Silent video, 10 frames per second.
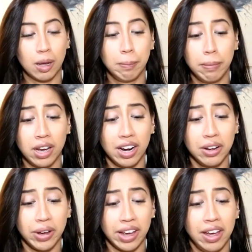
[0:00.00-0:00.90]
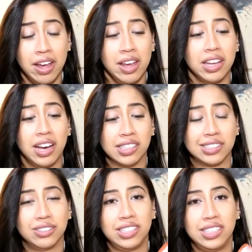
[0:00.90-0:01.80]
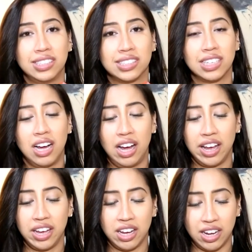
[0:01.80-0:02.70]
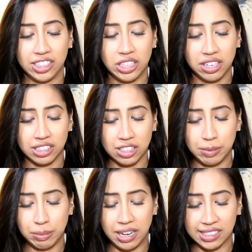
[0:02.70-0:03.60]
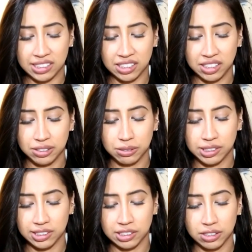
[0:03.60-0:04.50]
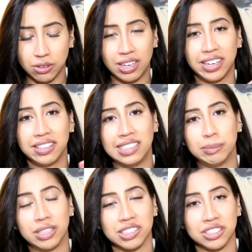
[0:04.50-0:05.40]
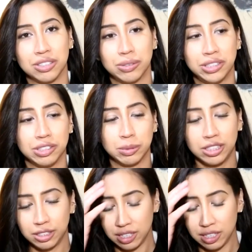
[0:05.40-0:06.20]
But anyway, yeah, so these, I try to cut down on my plastic use, so I like these because they're reusable.